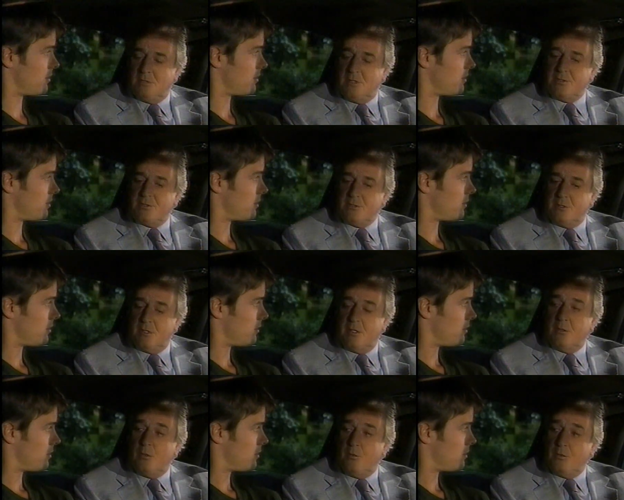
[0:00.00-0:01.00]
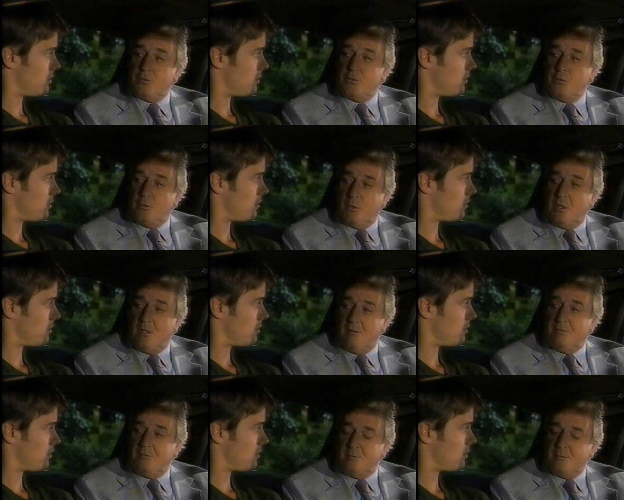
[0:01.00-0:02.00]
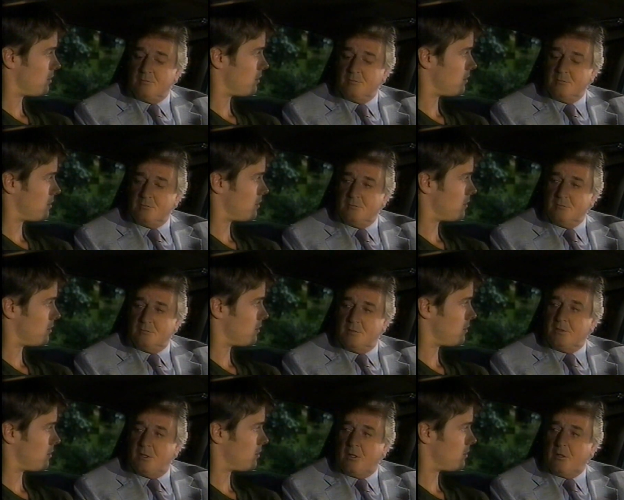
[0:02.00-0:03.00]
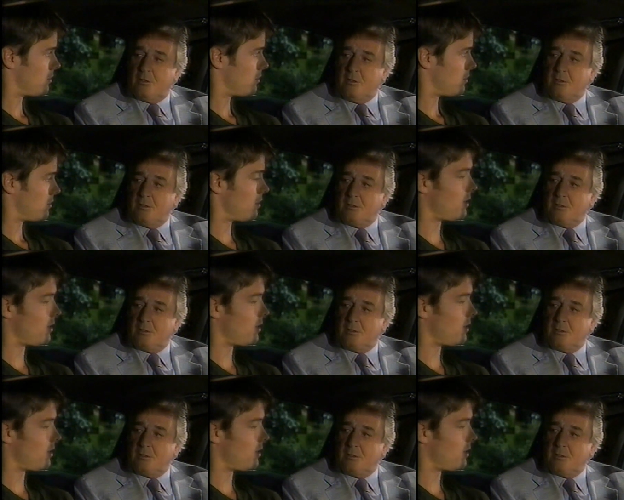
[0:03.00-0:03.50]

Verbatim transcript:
Speaker 1: Yes, and I know that you do have integrity.